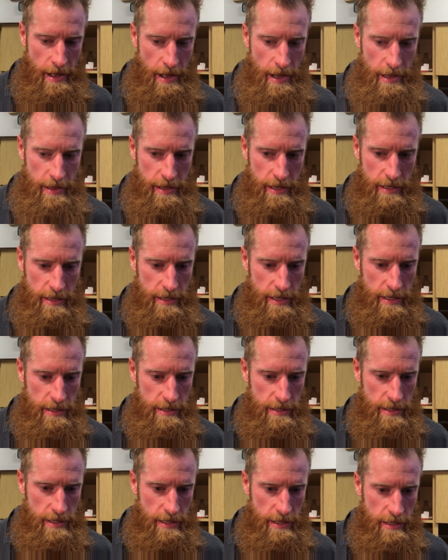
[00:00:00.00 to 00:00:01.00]
I think
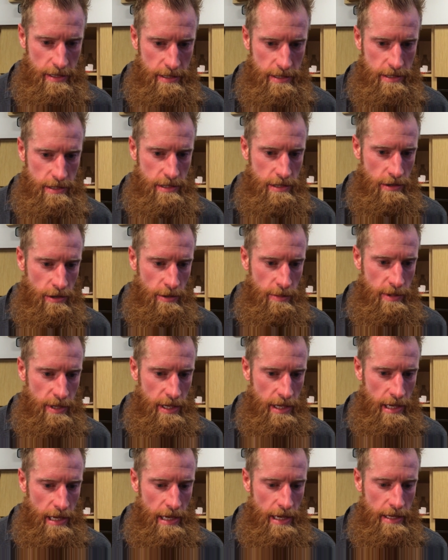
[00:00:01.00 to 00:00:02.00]
that uh, this is a group
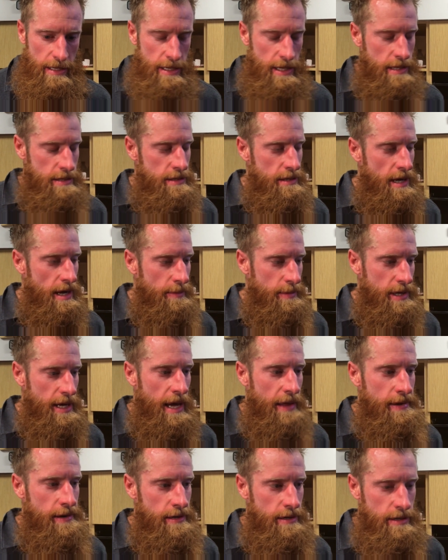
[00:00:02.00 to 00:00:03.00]
that needs to come
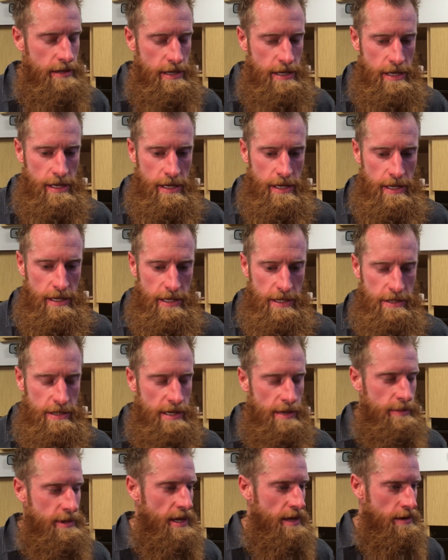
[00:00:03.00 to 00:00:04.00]
together and needs to
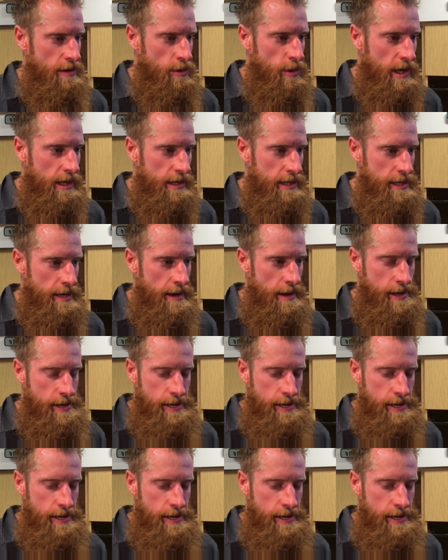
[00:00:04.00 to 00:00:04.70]
come together quickly